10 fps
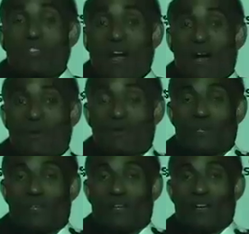sound.
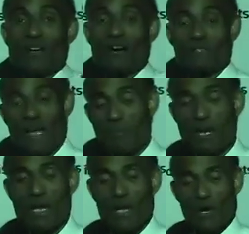Now tell
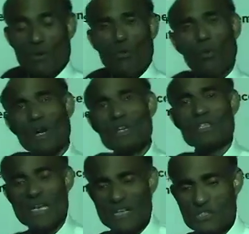me,
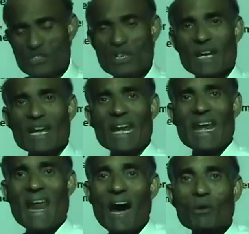what does
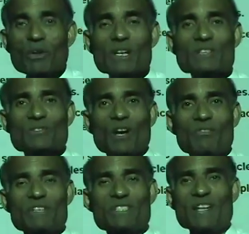loudness
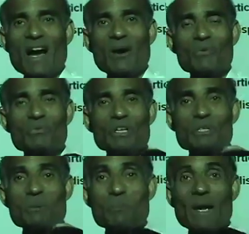of a sound
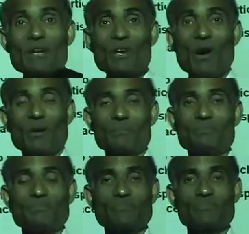depend on?
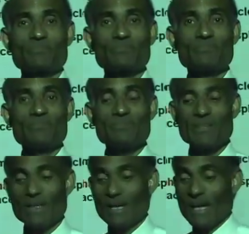
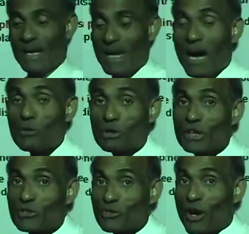
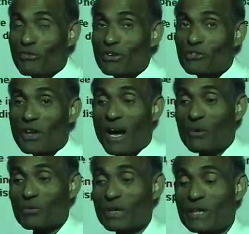Loudness of a
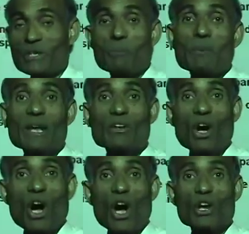sound depends
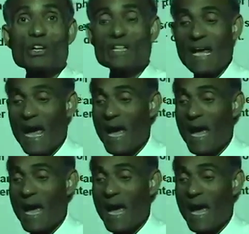on the